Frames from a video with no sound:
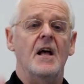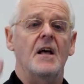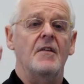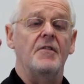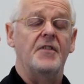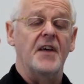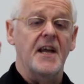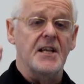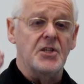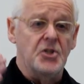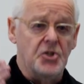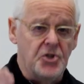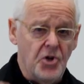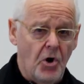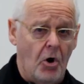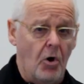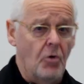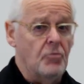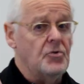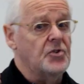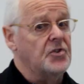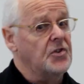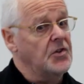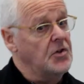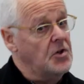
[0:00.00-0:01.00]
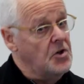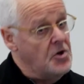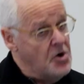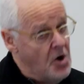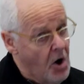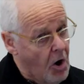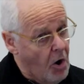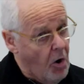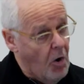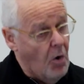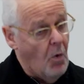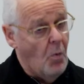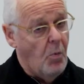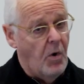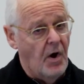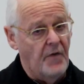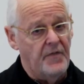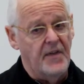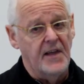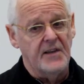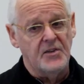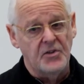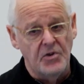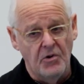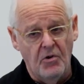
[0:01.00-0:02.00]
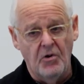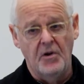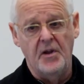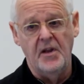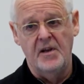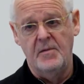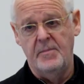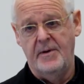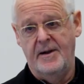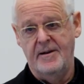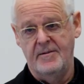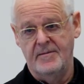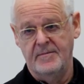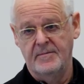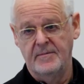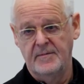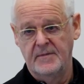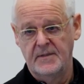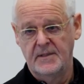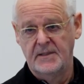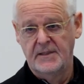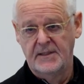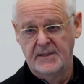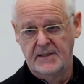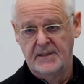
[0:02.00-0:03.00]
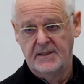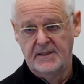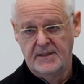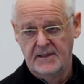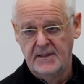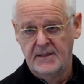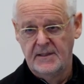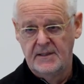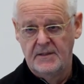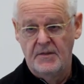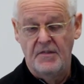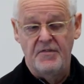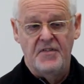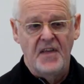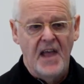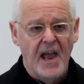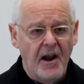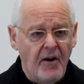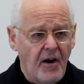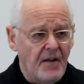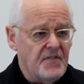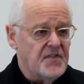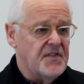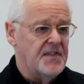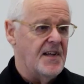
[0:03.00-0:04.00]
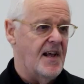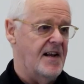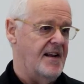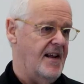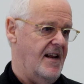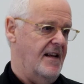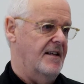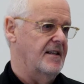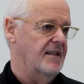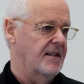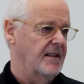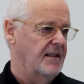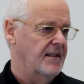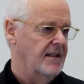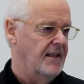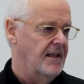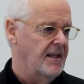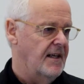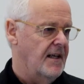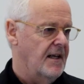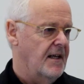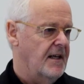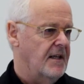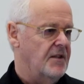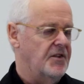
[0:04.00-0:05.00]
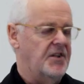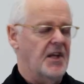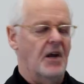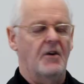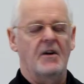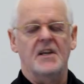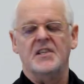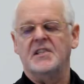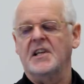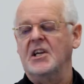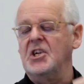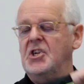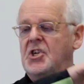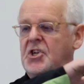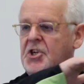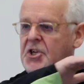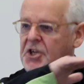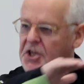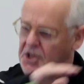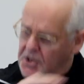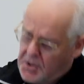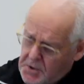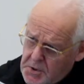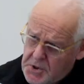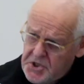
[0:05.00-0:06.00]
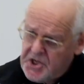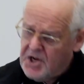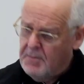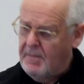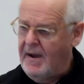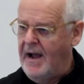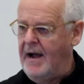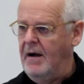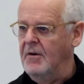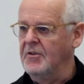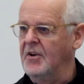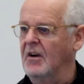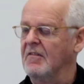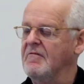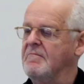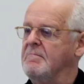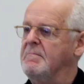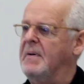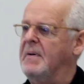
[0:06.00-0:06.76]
They don't know what they're talking about. There, I've said it. There is a huge amount of